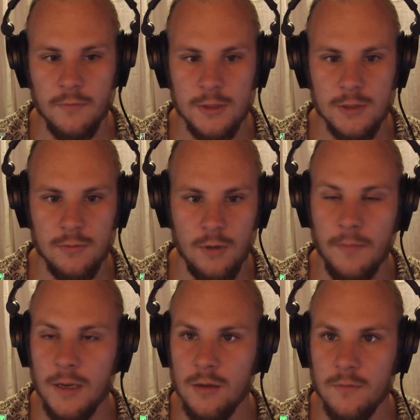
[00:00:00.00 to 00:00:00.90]
which
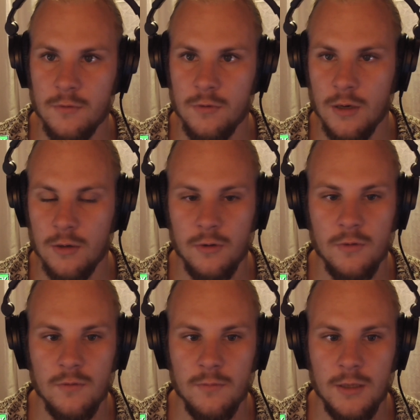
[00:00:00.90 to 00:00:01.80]
not many of you are
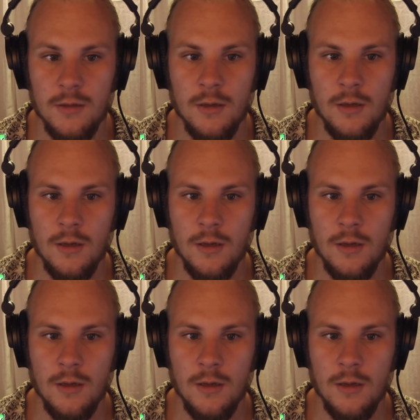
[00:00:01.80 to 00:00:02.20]
going to be,